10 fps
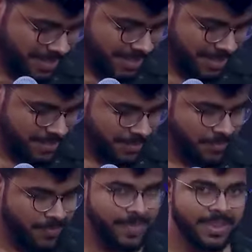
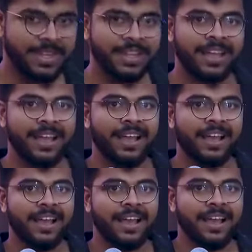
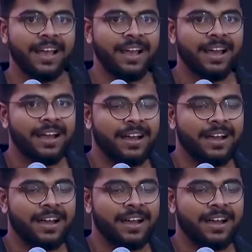[no speech]